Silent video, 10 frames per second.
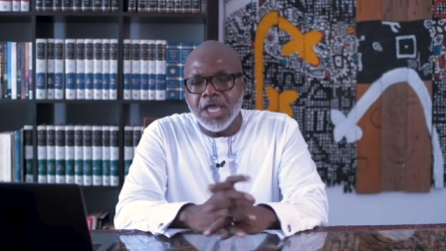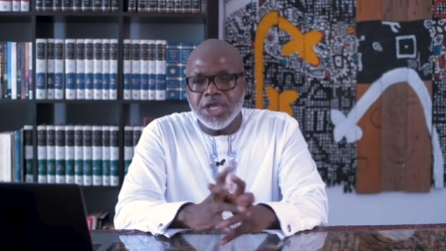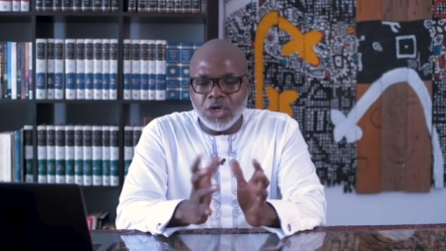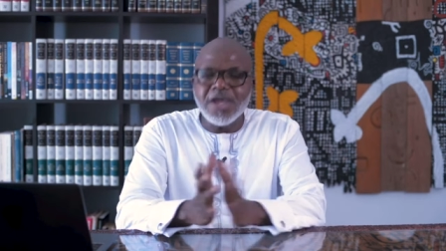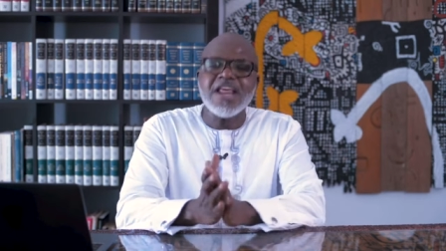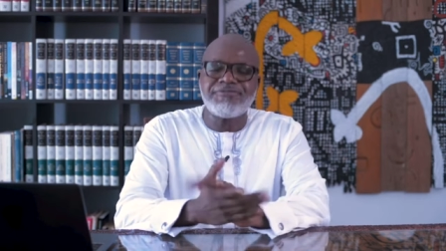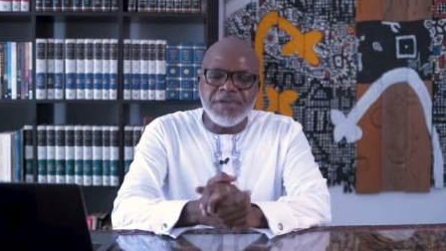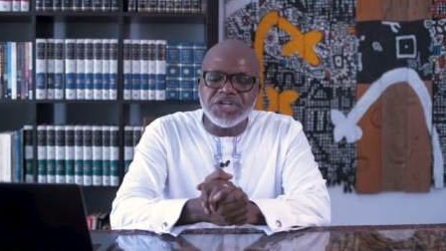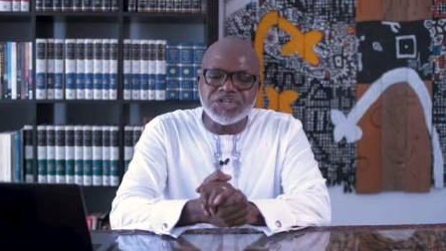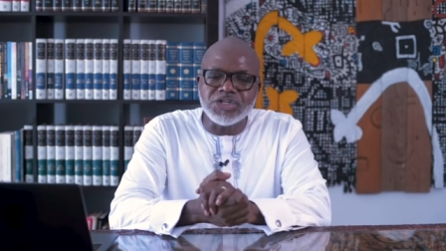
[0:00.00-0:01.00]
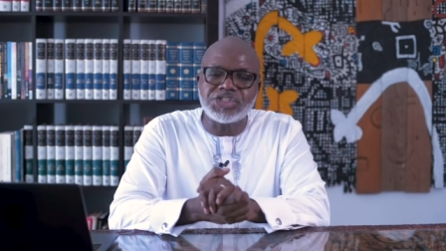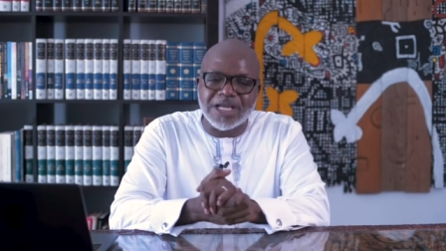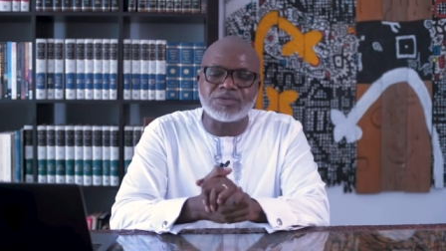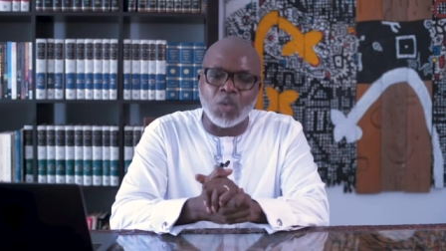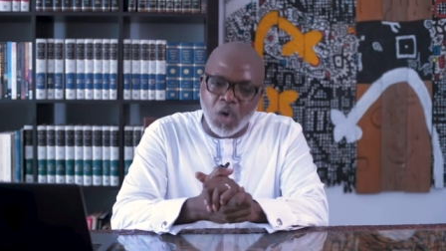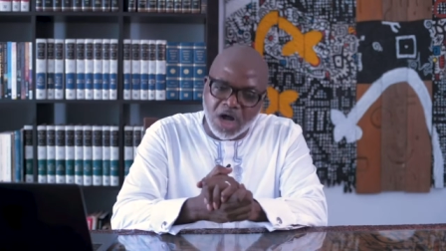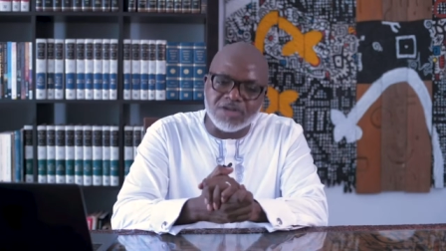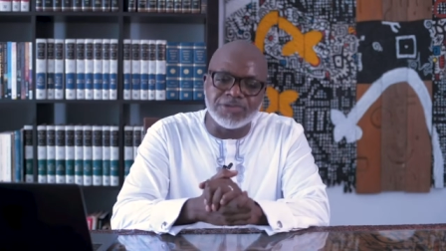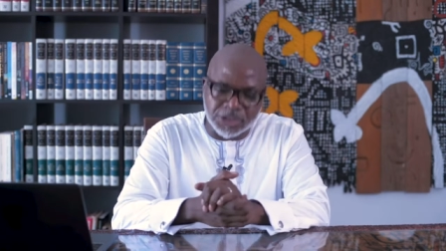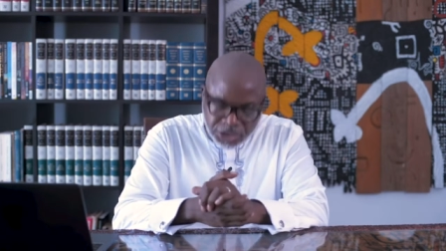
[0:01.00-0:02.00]
You know, in Ephesians chapter 1,
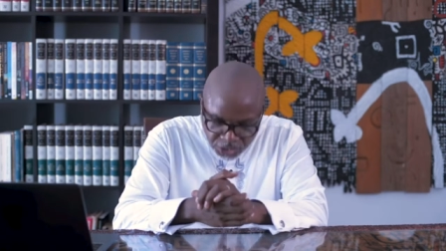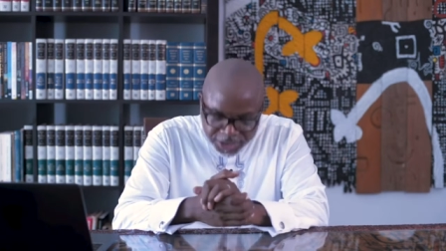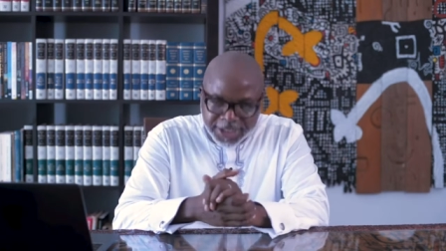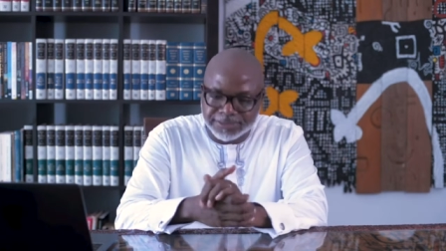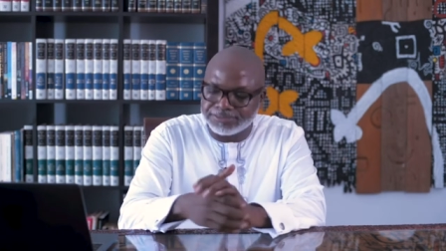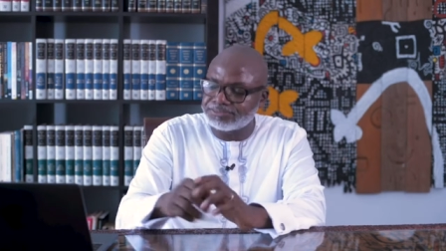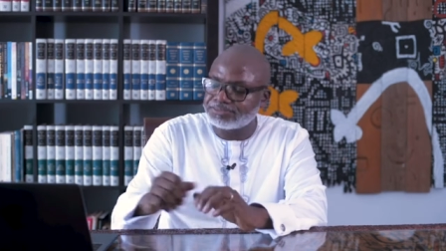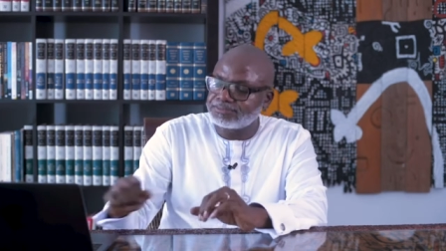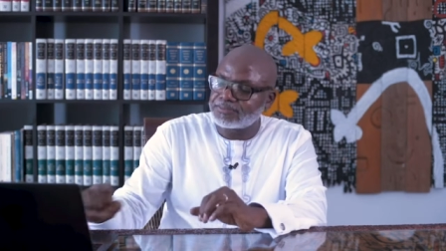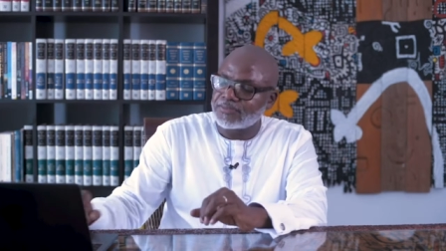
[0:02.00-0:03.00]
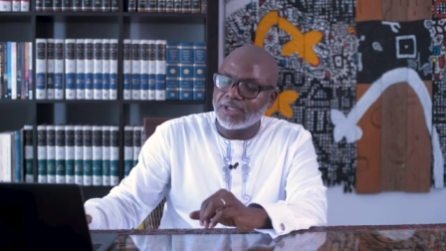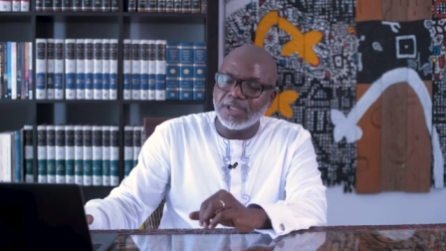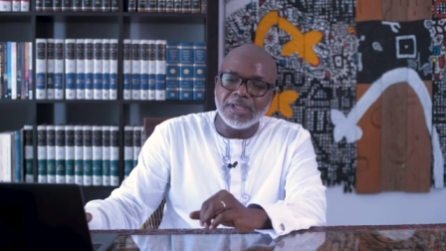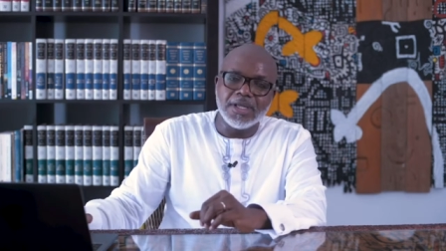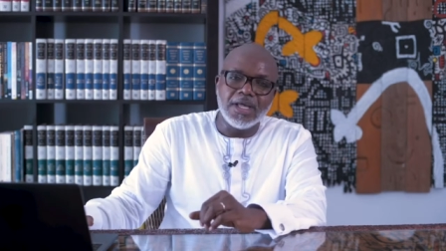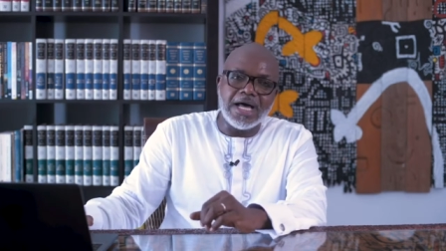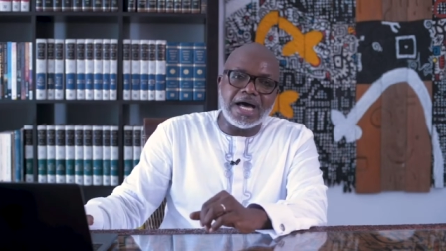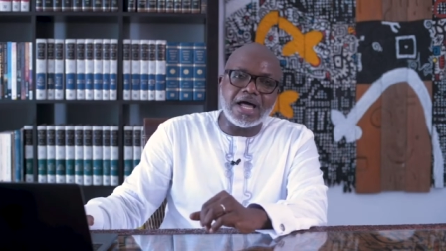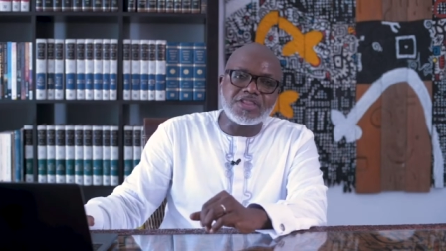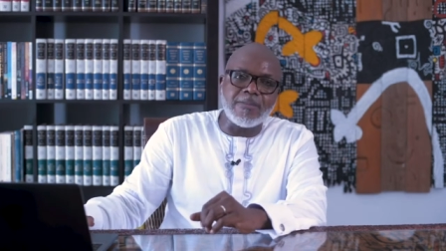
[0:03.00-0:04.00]
verse 3,
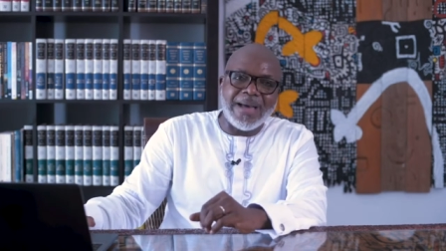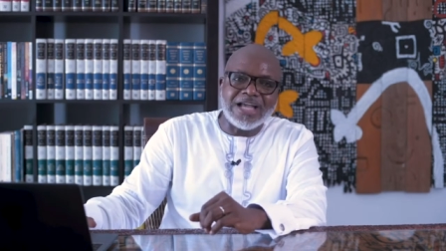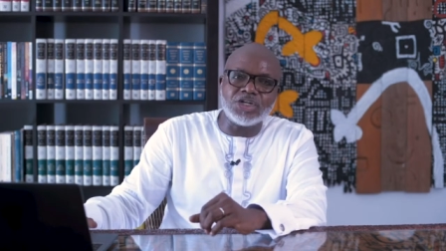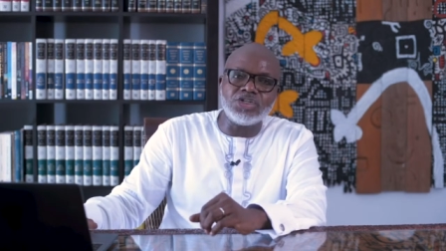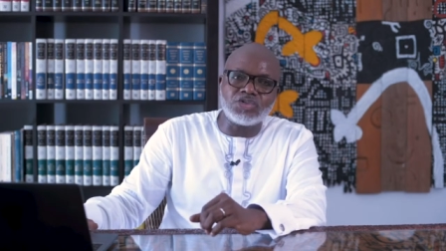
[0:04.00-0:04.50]
uh, the Passion